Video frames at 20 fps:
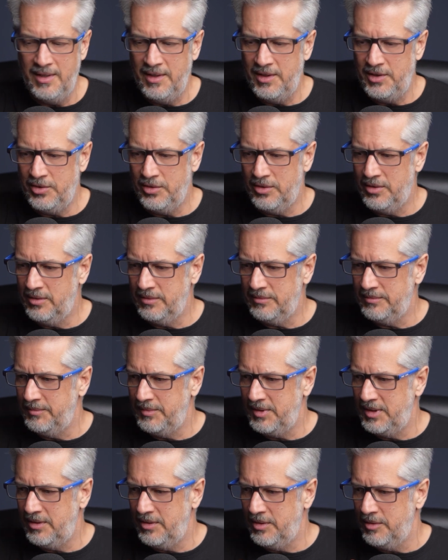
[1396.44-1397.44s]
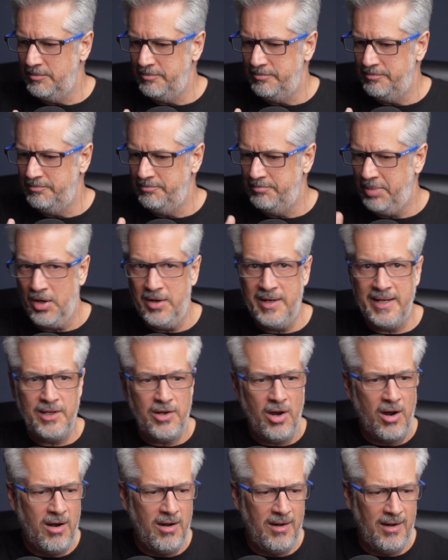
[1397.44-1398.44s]
You're burning
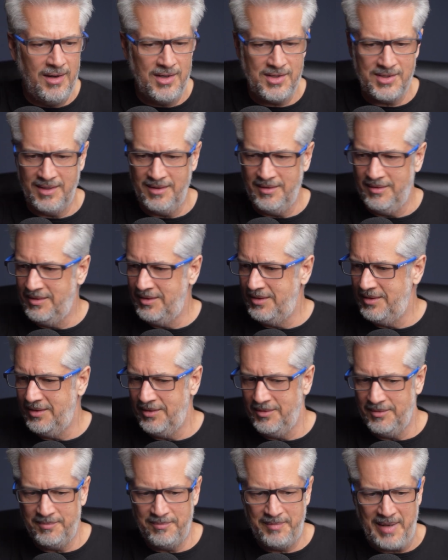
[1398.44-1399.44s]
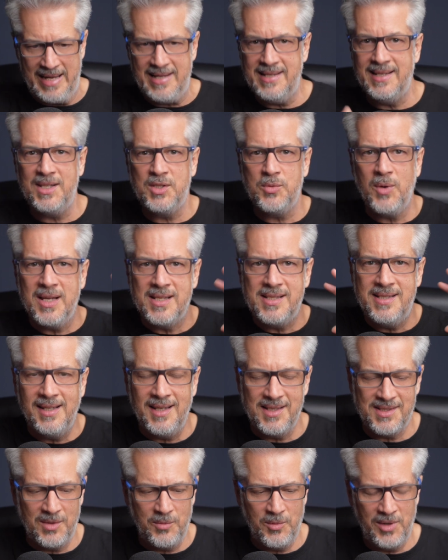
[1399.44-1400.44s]
cars and painting
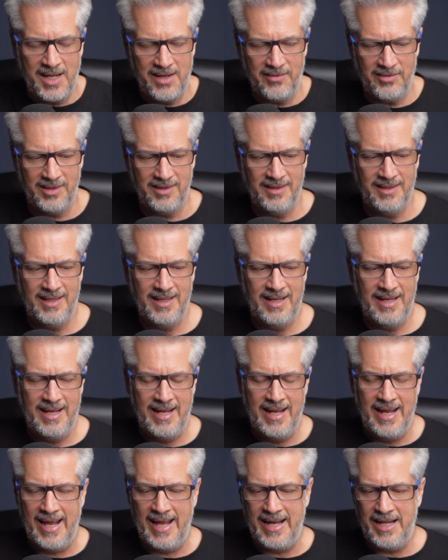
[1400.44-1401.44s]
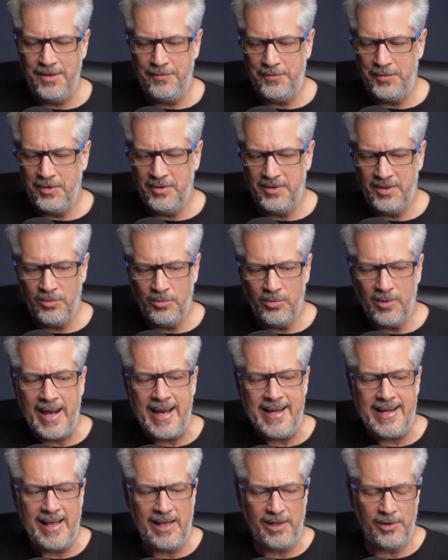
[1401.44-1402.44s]
swastikas and whatever. And if you're in the
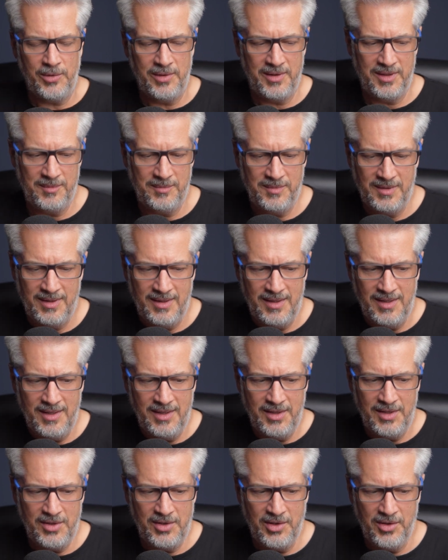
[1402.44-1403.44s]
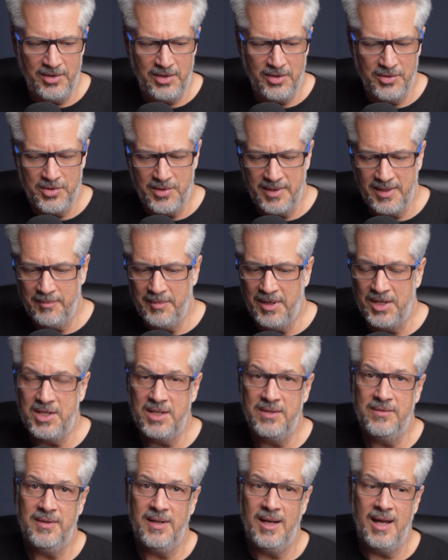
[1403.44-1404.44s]
right algorithm, you're doing a
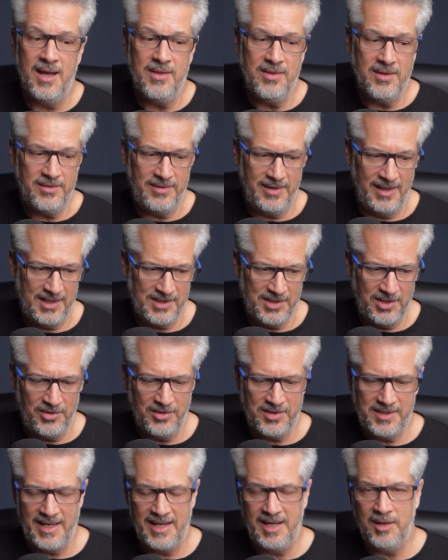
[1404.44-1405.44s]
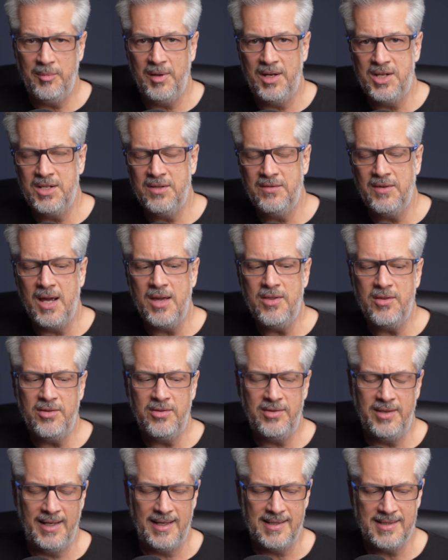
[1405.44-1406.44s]
bunch of other things and you're saying a bunch of other
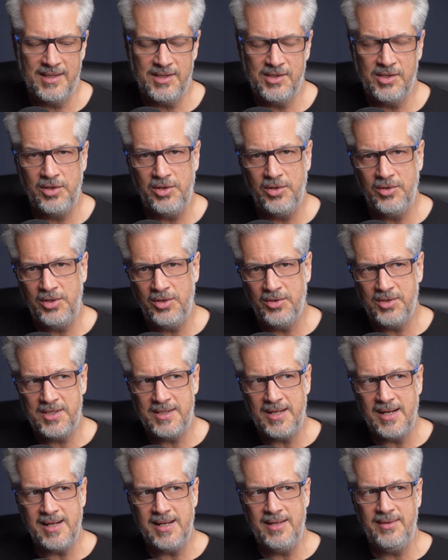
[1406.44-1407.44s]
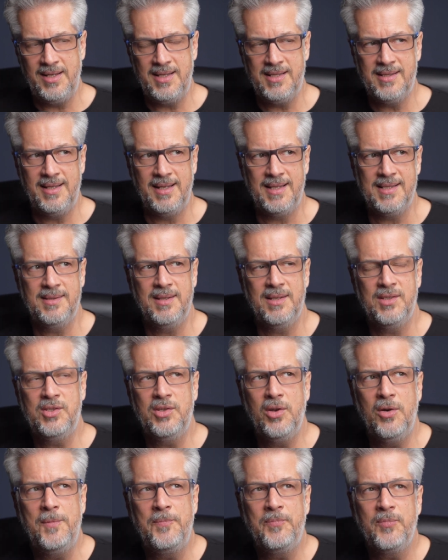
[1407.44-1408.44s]
things, and so you're stuck in these things.
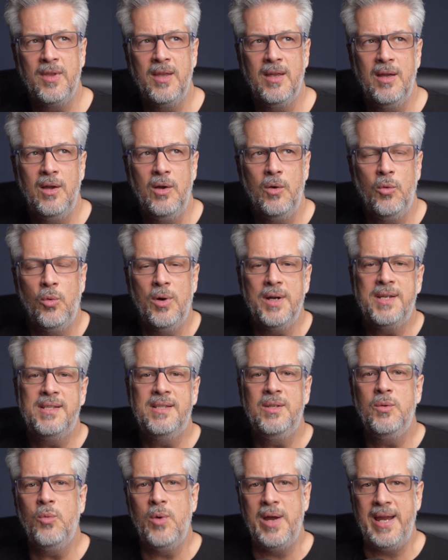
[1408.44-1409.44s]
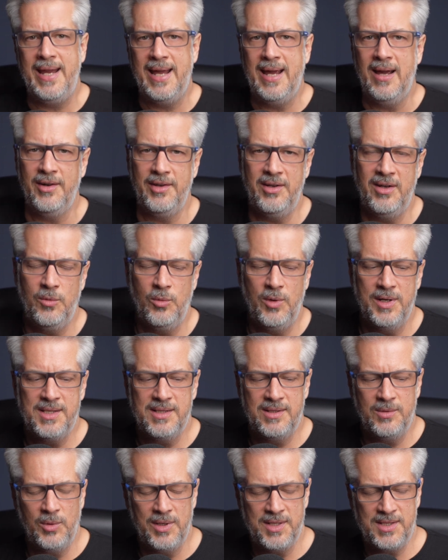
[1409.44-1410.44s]
So what's the way out? What's
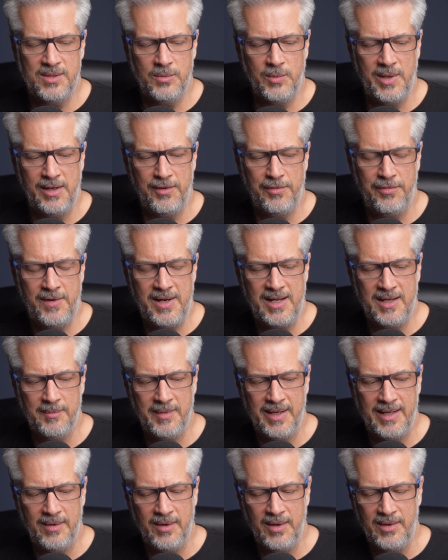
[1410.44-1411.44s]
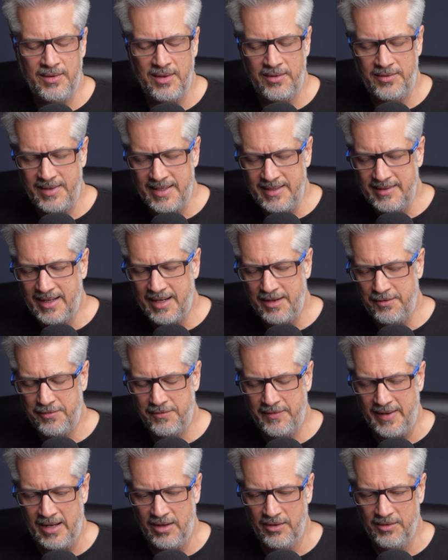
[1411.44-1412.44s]
the way to freedom? And the thing that I
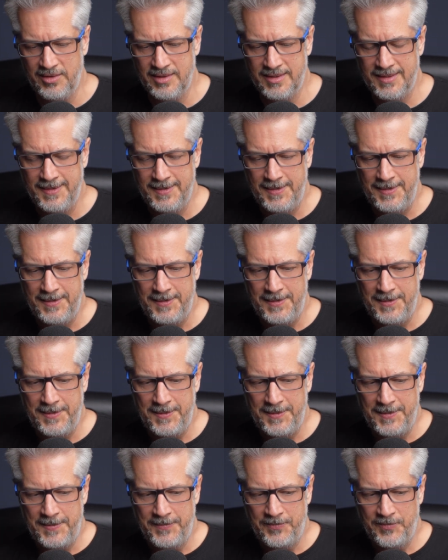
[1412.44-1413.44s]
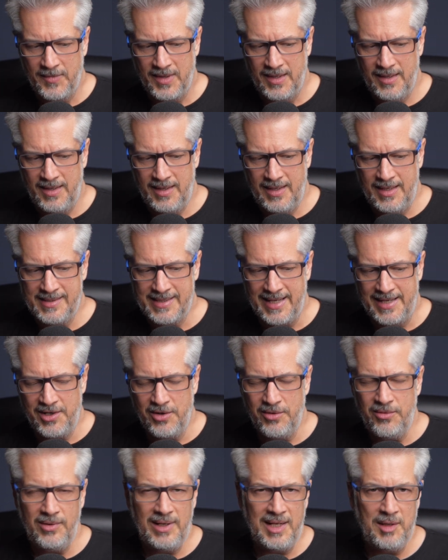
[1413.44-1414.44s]
found is I
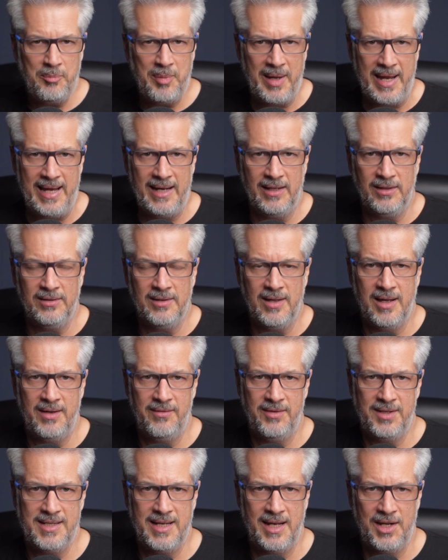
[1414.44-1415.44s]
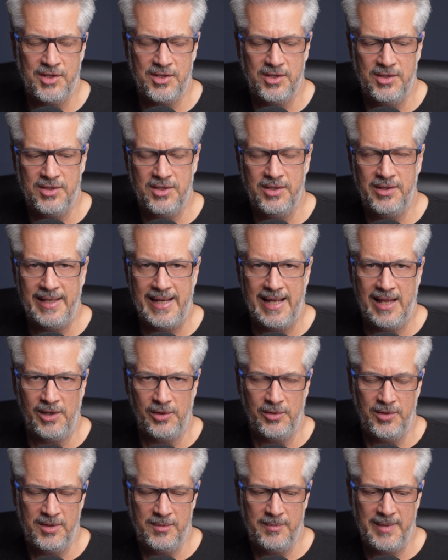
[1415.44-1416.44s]
don't really pay a lot of attention to the
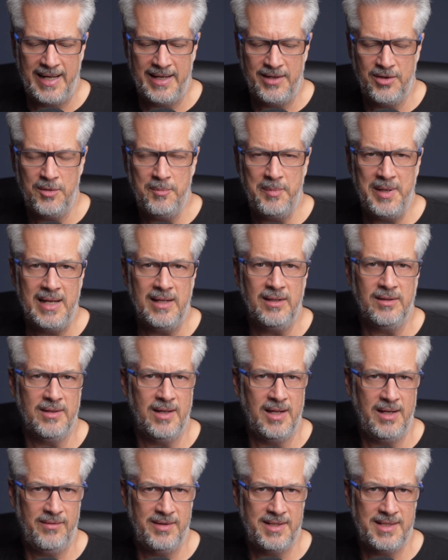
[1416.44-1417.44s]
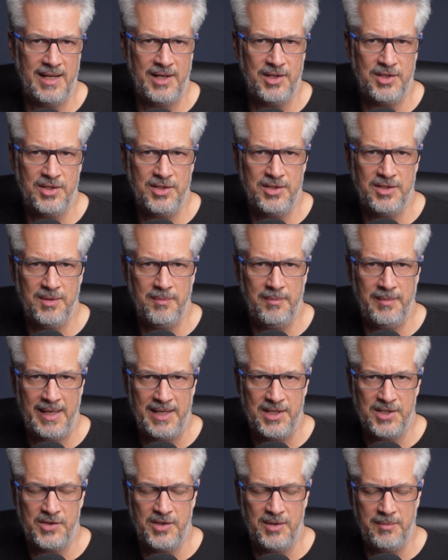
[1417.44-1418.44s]
algorithm, and I don't pay a lot of attention to
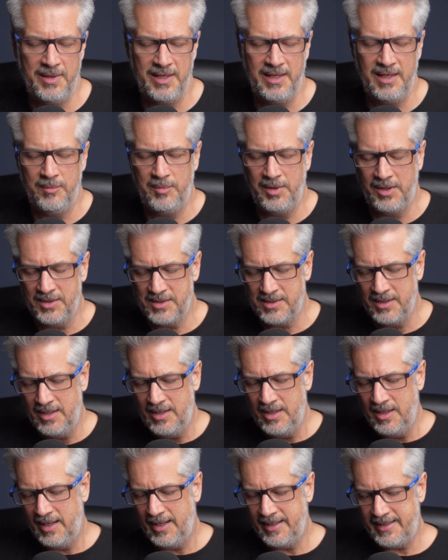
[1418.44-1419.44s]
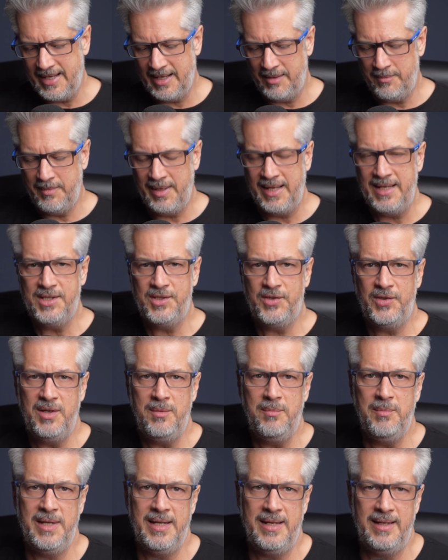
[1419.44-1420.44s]
mainstream media because, again,
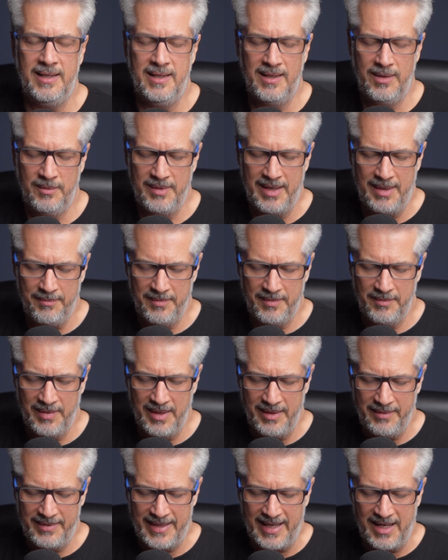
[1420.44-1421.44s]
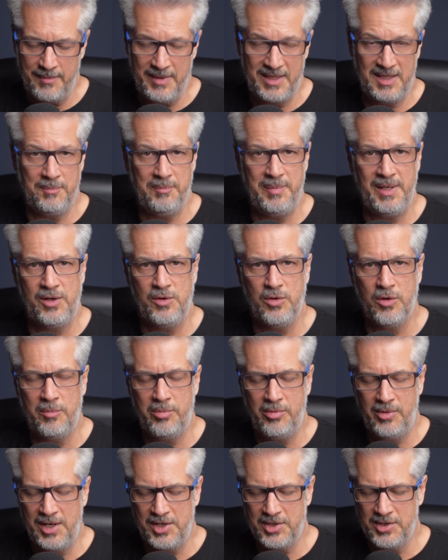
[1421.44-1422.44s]
mainstream media, by that I mean the big
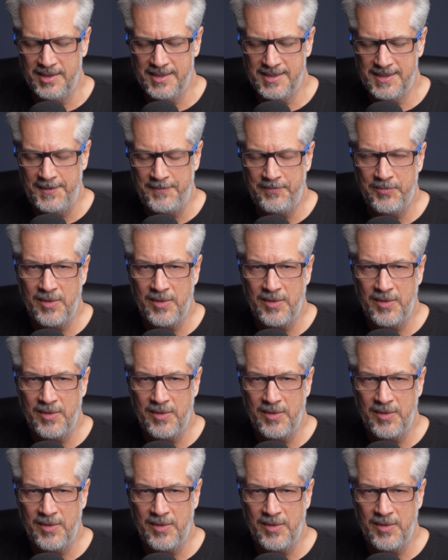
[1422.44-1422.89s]
corporations,